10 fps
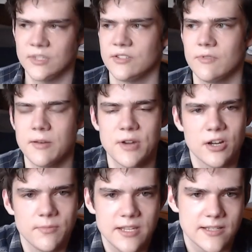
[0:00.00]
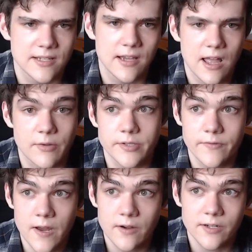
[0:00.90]
Red Baron pizza. I was
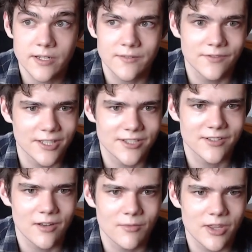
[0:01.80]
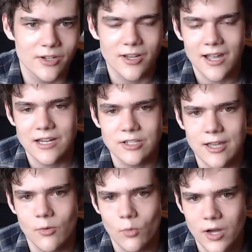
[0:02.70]
very conflicted on whether or not I should
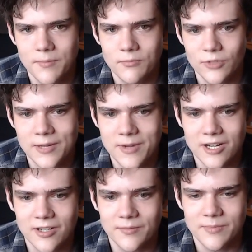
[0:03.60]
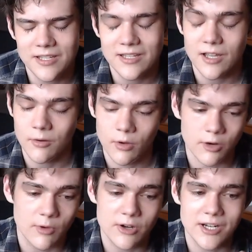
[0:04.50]
get one Red Baron,
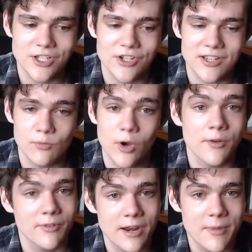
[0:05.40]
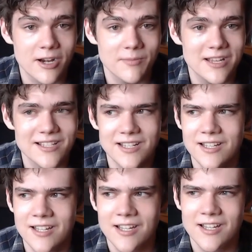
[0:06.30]
on whether I should eat one Red Baron pizza
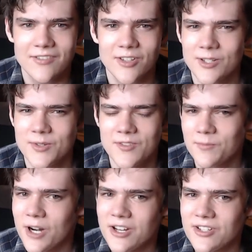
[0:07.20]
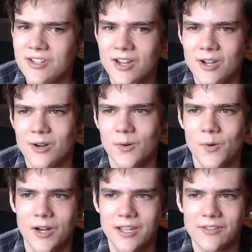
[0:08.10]
for sort of brunch,
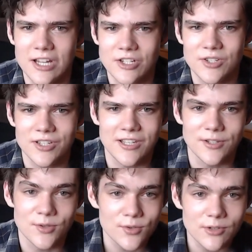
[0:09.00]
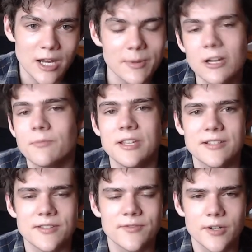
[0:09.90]
or if I should eat two Red Baron
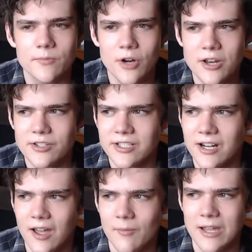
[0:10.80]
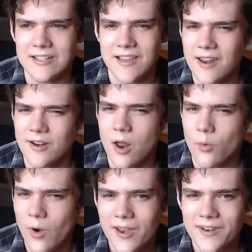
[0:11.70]
pizzas for brunch. I decided
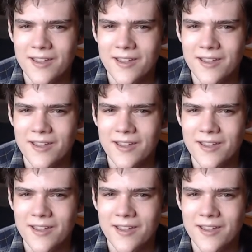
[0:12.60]
on one,